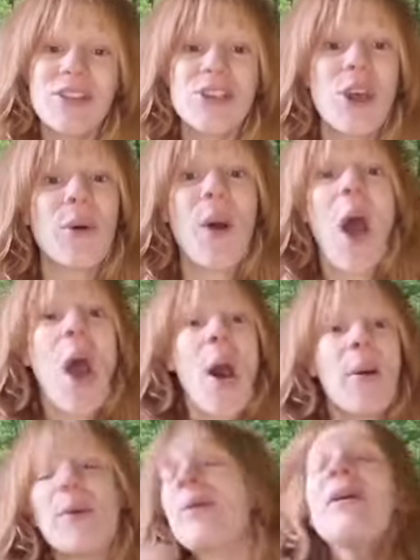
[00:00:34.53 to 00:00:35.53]
So,
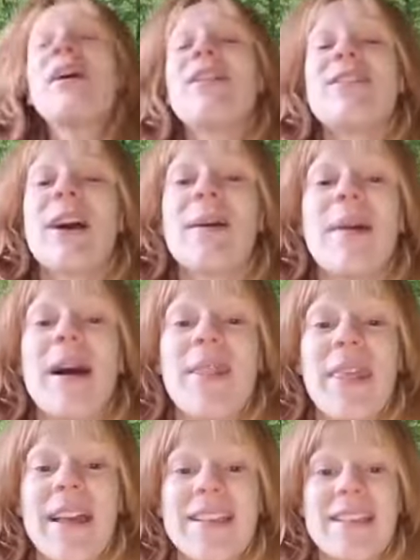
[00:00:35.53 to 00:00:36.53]
what are we going to talk
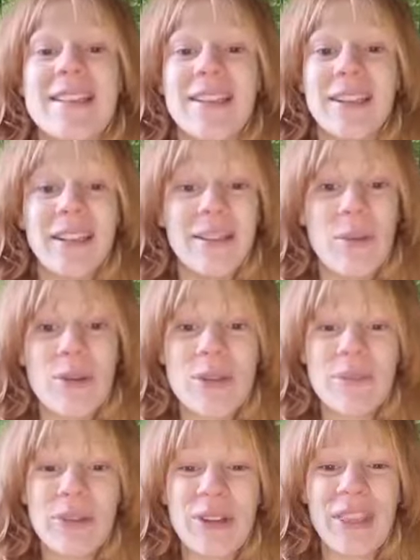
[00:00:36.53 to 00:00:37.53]
about? That's the
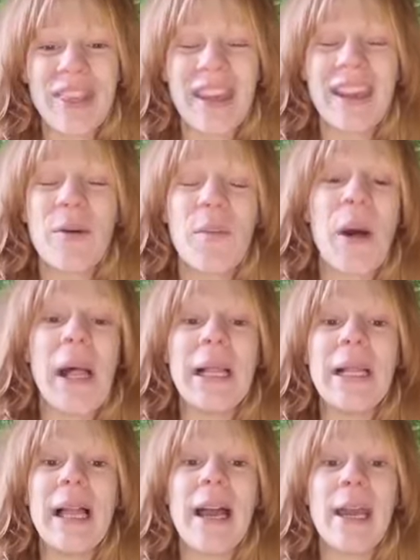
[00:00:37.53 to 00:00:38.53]
most important thing.
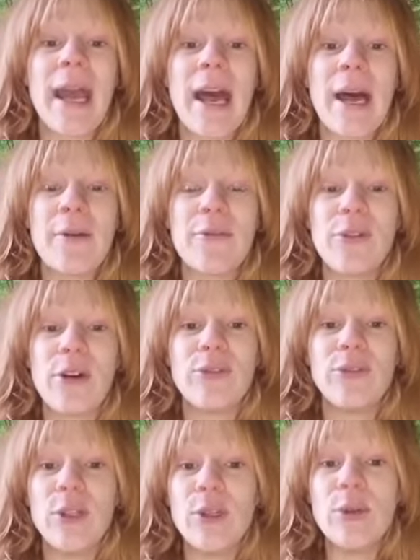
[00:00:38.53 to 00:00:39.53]
Well, I have a
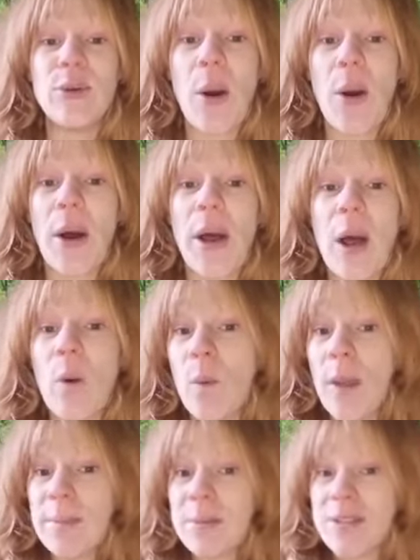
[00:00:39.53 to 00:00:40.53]
few
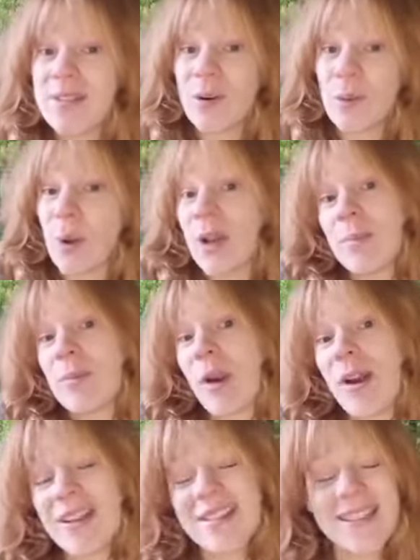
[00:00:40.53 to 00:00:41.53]
whips or work in
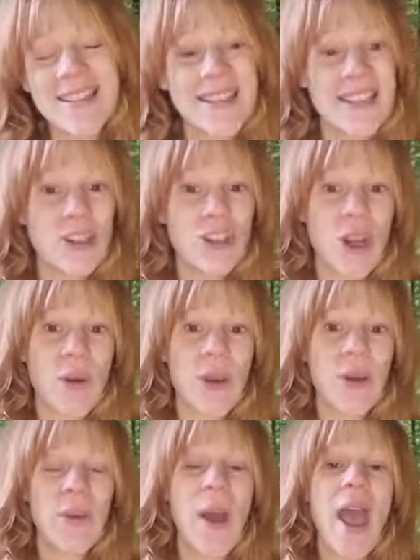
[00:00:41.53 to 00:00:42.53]
progresses to show
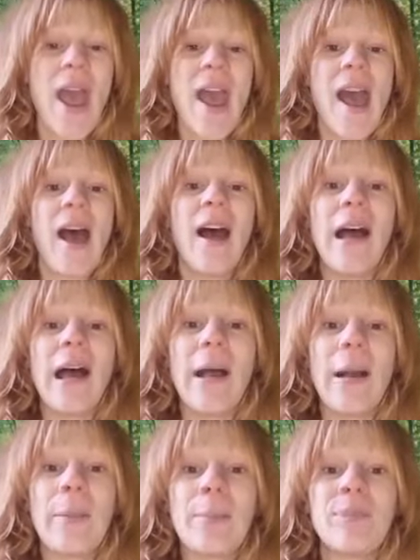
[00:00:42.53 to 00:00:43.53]
you.
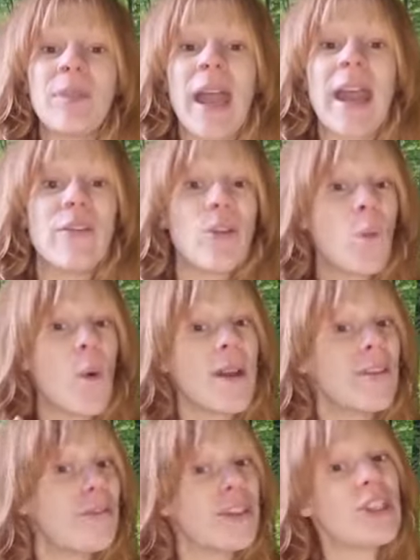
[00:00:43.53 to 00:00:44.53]
I have
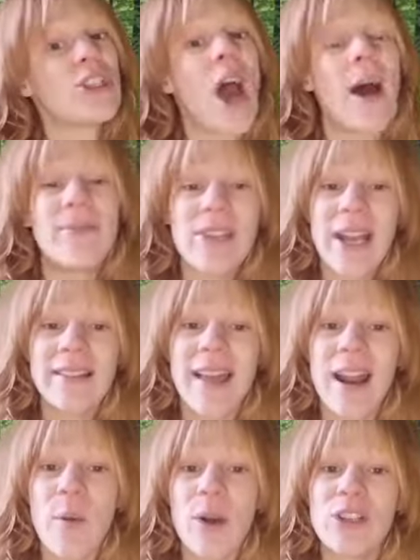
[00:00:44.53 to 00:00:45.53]
one finished
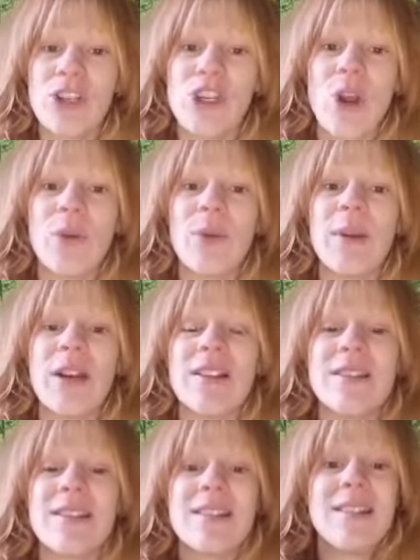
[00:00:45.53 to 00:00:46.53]
object that I want to show you
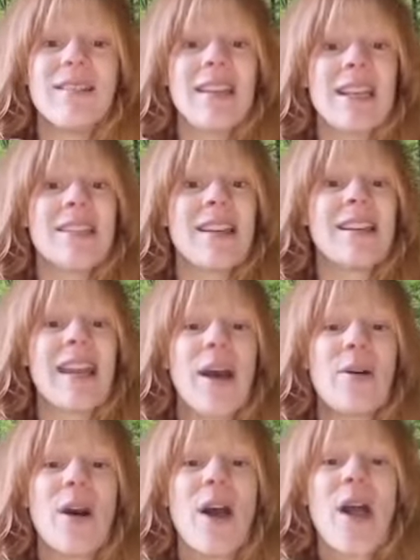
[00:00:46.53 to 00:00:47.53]
because it's in testing
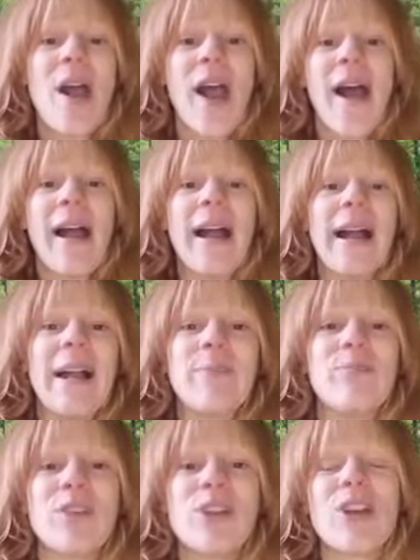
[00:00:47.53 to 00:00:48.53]

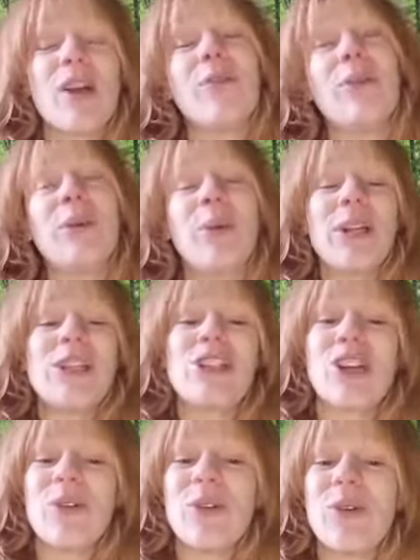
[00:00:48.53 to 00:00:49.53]
now. So I really want
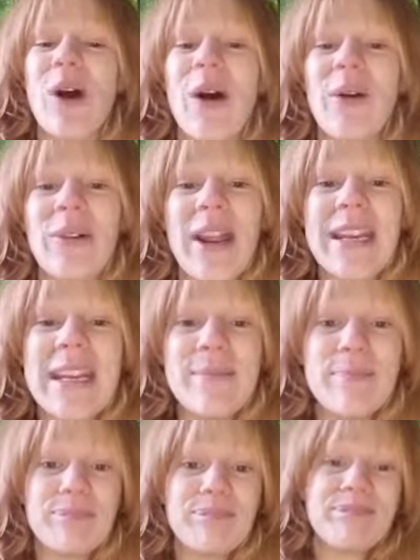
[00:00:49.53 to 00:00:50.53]
to show you already.